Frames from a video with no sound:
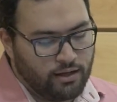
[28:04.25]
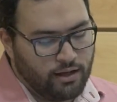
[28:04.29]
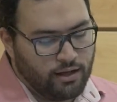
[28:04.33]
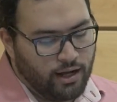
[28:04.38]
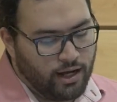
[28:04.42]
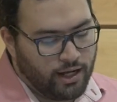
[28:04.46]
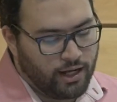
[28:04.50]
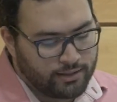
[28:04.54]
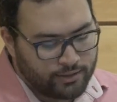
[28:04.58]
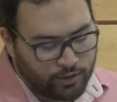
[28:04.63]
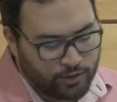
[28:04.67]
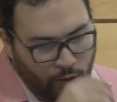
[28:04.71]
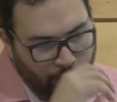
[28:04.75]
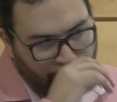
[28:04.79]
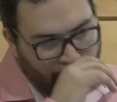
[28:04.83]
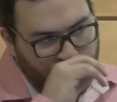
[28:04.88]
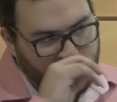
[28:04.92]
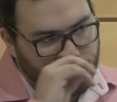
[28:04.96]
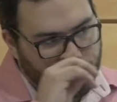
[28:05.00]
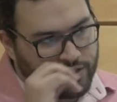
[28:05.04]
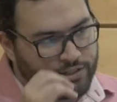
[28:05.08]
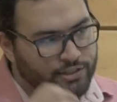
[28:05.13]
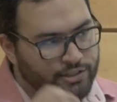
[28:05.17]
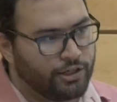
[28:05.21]

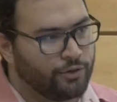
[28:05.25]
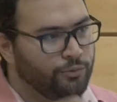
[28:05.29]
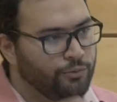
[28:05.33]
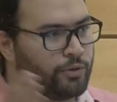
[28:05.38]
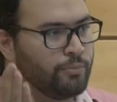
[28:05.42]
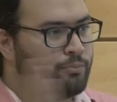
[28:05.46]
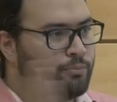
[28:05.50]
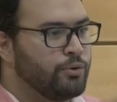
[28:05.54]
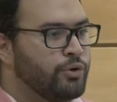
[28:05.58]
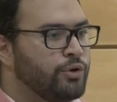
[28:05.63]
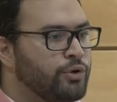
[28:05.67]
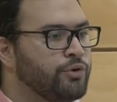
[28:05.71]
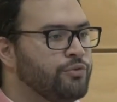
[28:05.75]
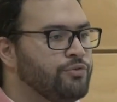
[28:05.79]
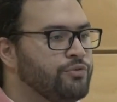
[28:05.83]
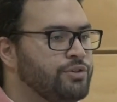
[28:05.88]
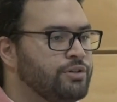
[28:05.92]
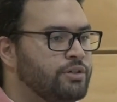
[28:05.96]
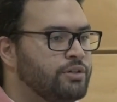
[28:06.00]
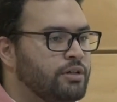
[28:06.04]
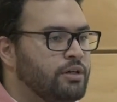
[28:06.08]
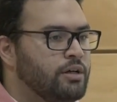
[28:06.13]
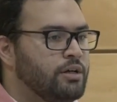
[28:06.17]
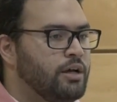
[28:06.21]
TopoJSON
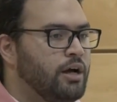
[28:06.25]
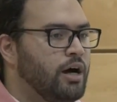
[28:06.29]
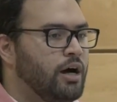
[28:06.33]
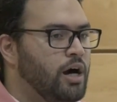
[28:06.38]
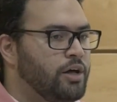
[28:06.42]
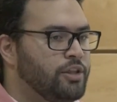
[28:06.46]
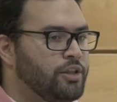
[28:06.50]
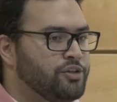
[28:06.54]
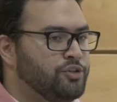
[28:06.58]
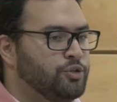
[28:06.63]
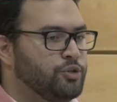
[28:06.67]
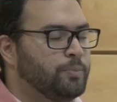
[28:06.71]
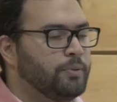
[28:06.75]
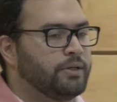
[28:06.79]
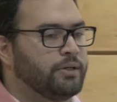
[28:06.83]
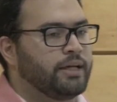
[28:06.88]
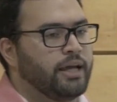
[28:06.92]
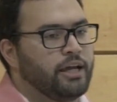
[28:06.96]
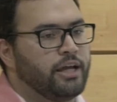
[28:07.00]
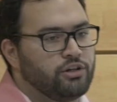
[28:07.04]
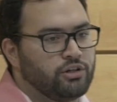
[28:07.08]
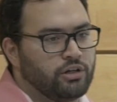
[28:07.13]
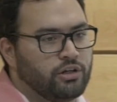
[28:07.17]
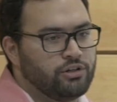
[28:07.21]
removes the
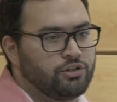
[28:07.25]
duplication,